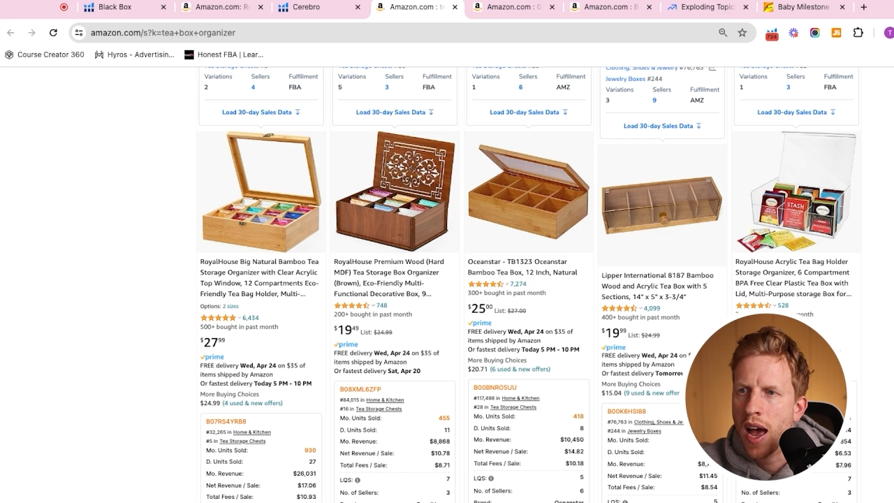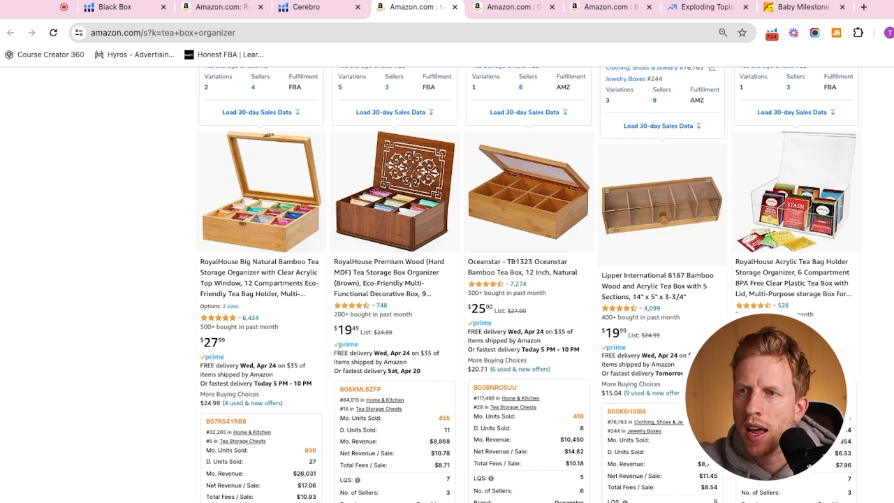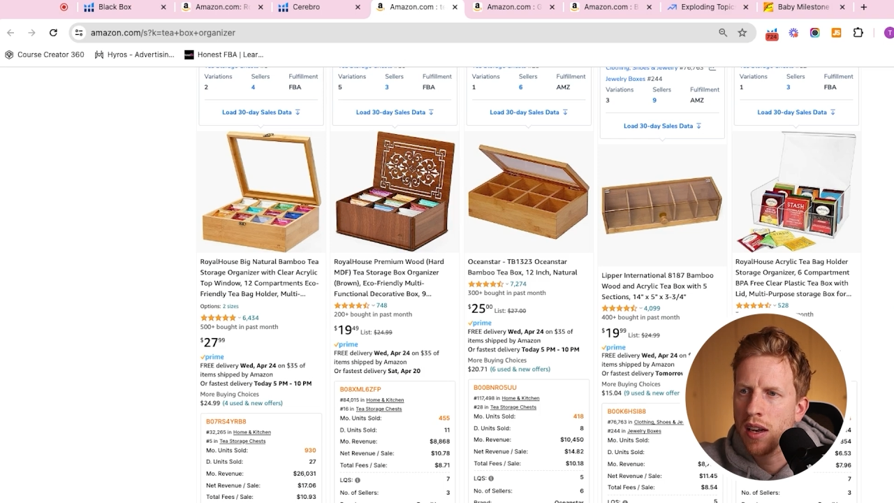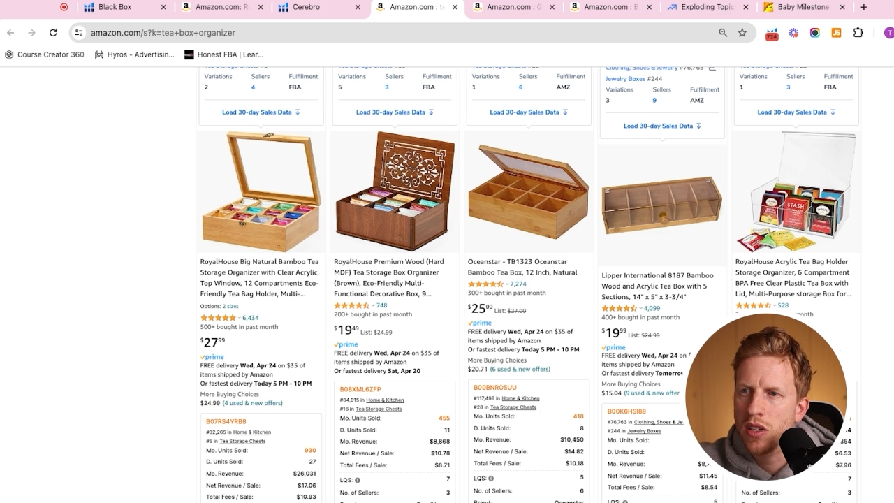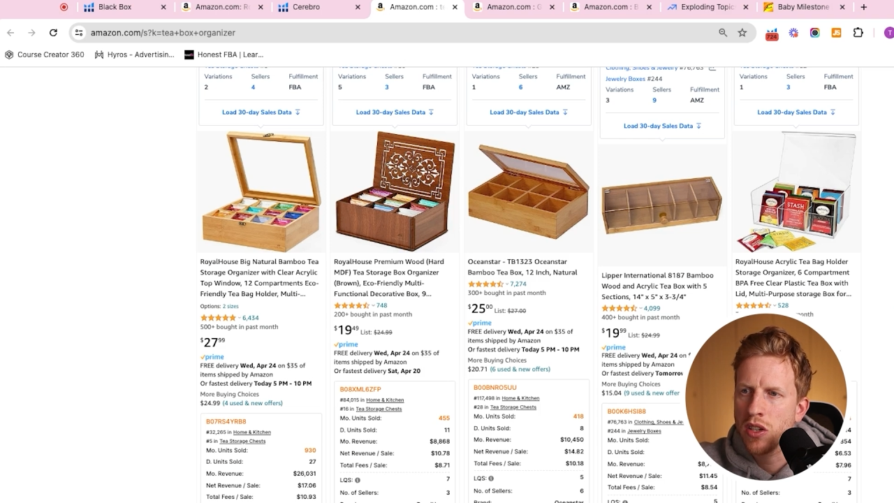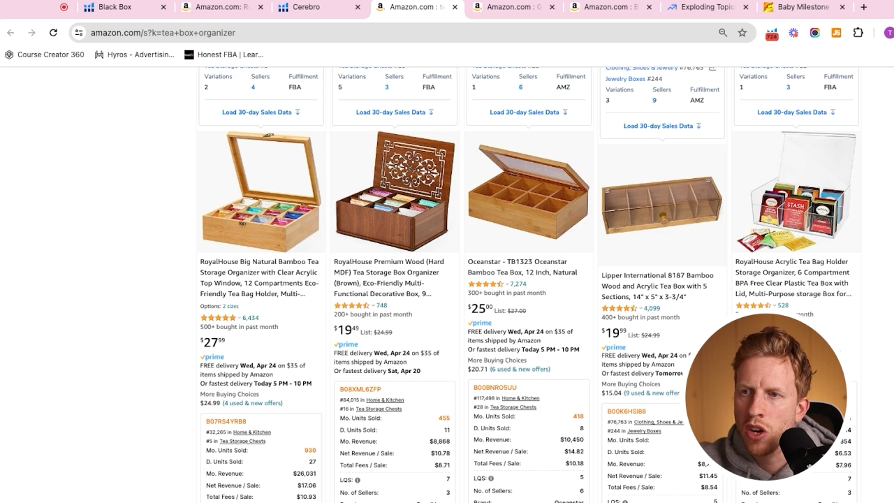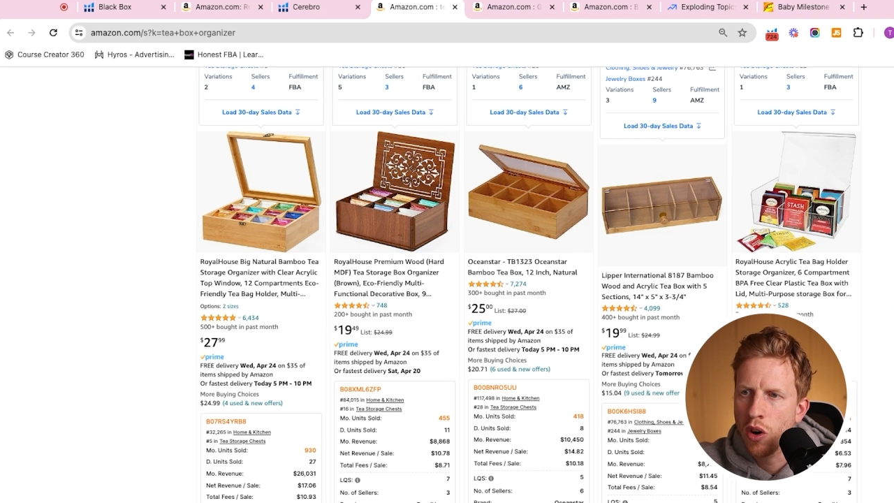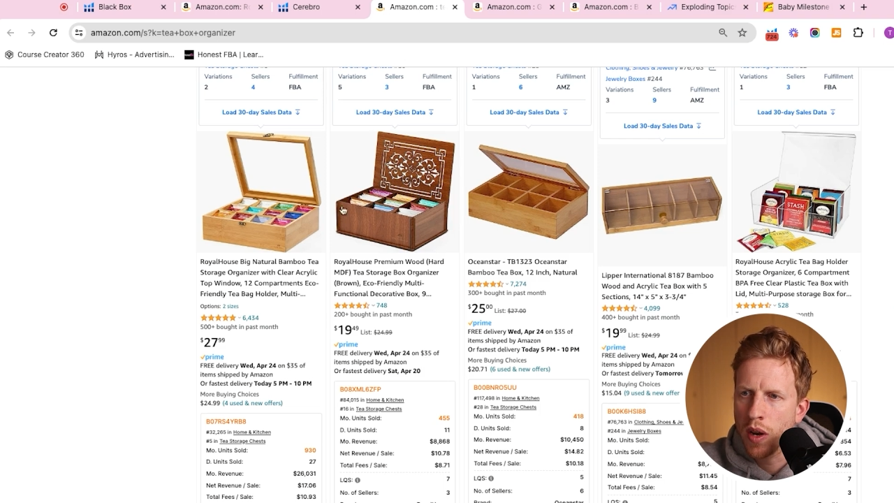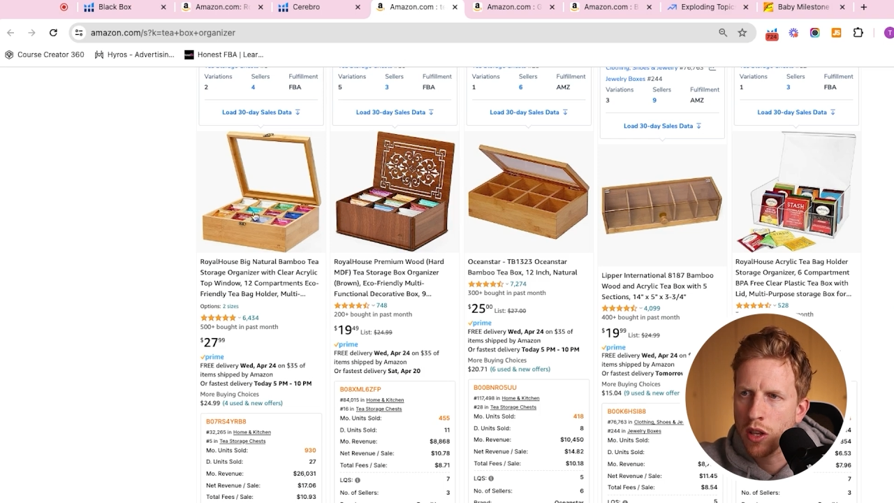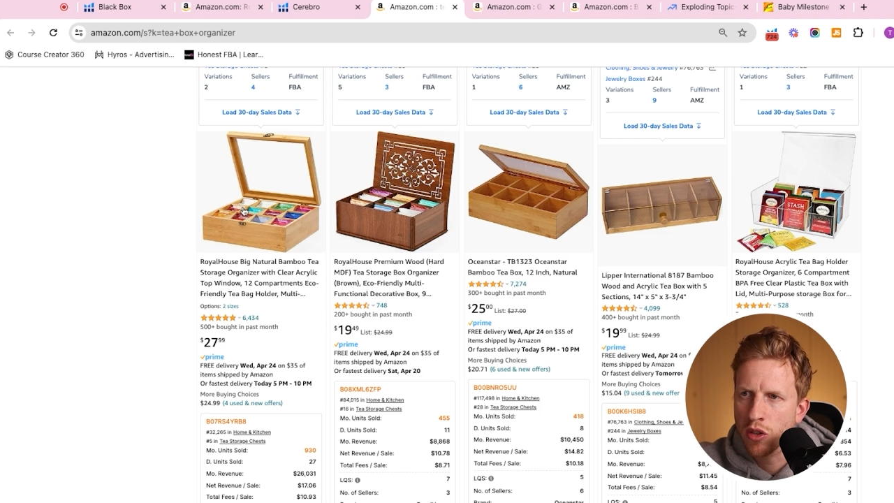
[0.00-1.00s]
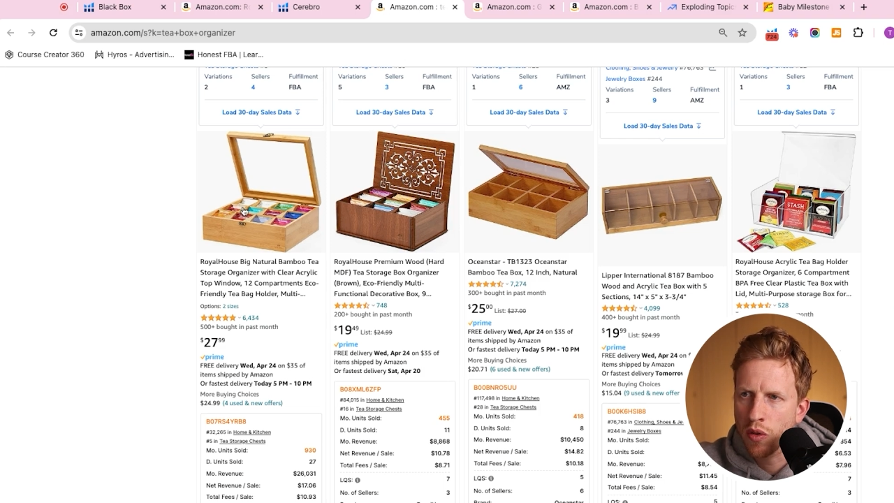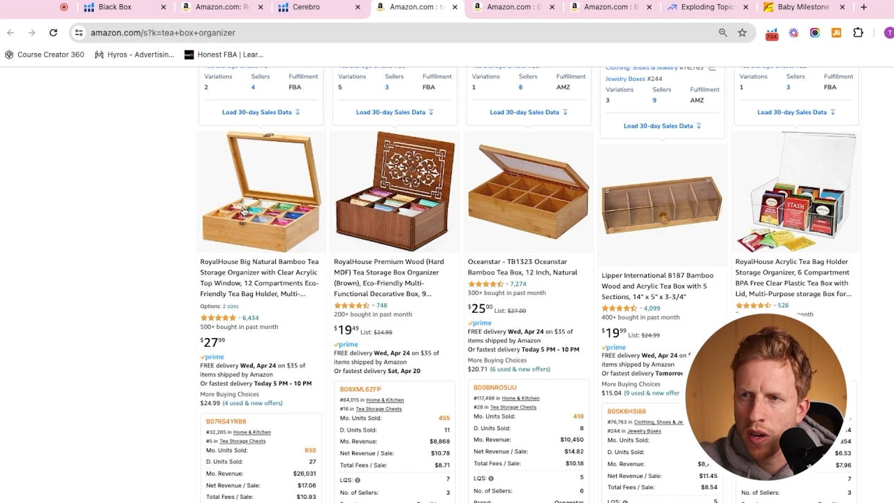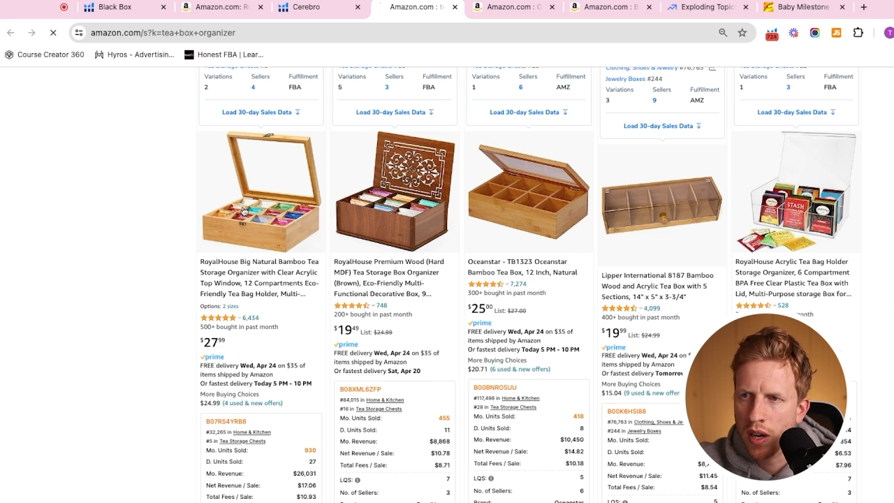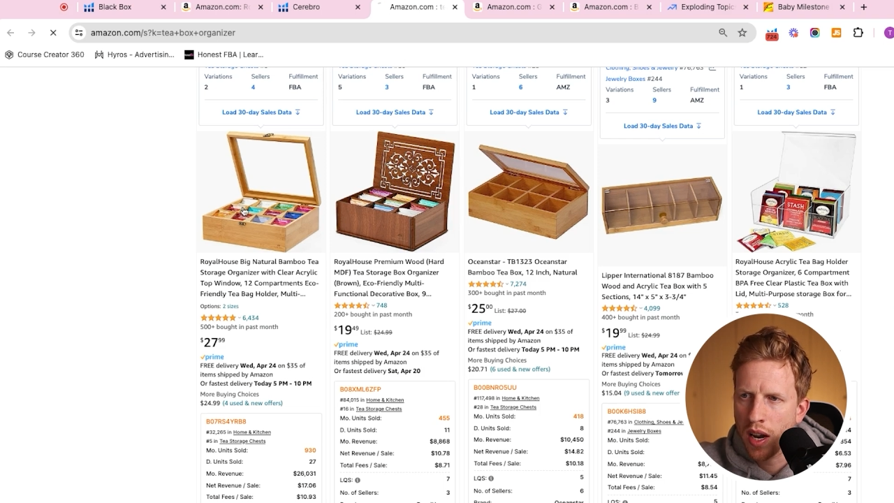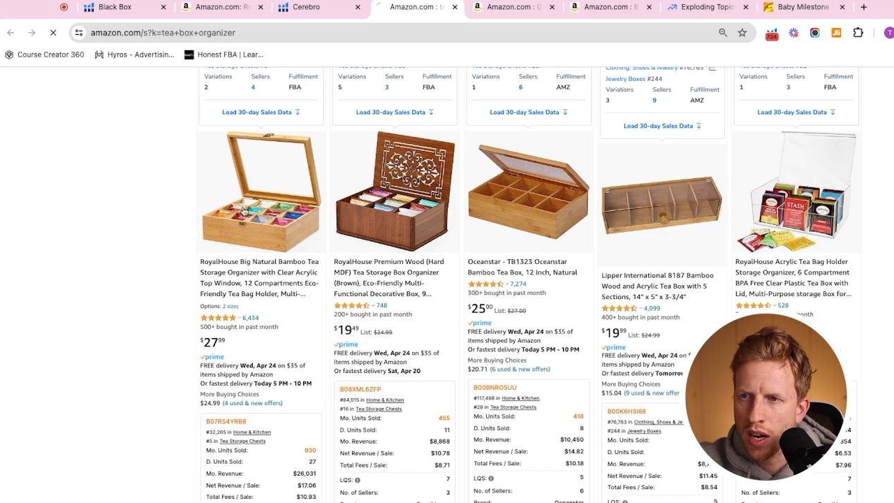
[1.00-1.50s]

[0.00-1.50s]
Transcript: and, you know, it does a really